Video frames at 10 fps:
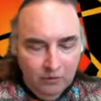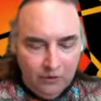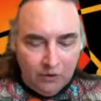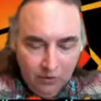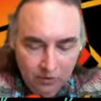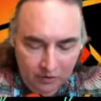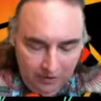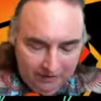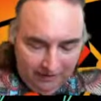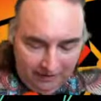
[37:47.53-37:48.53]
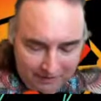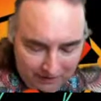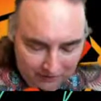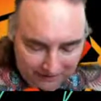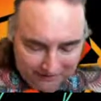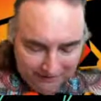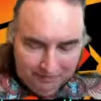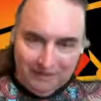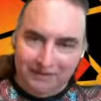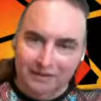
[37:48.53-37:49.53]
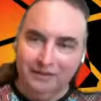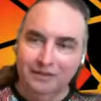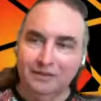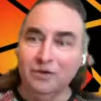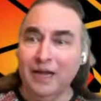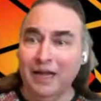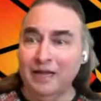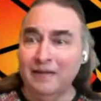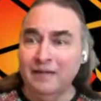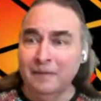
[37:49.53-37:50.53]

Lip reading: The kernel looks at that IP address and basically says, okay,